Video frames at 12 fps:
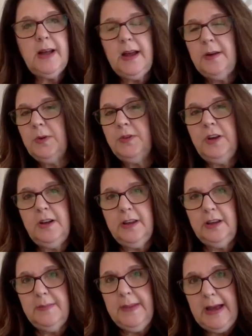and I were
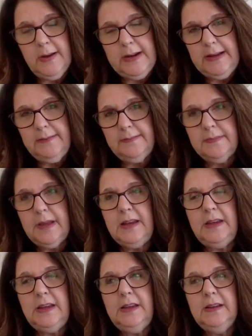talking about it,
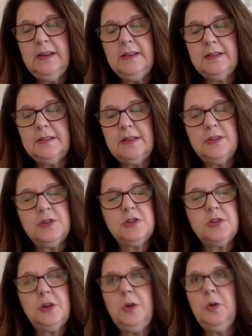and he is
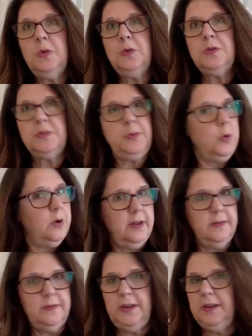so
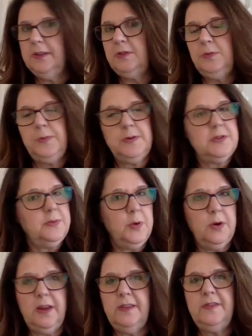supportive. He is super
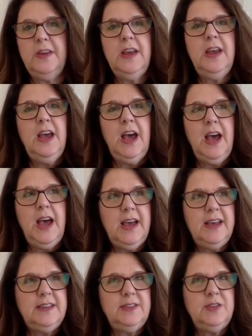supportive.
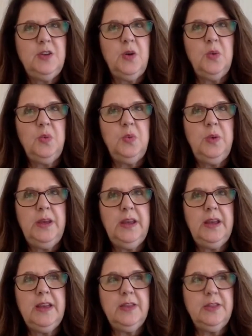And we
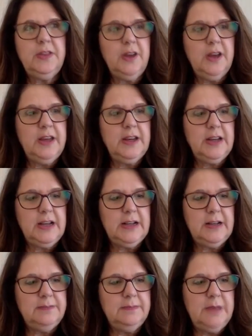had thought
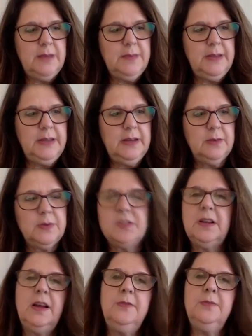um, maybe it was
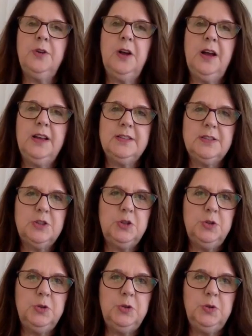time for us
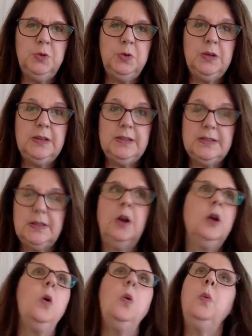to
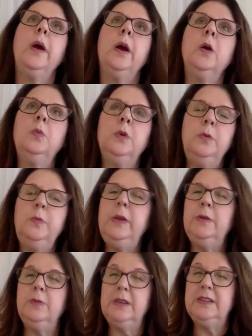consider where would
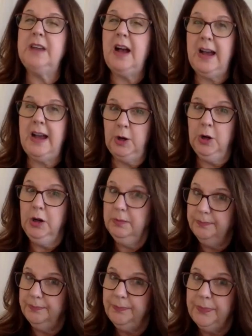we retire?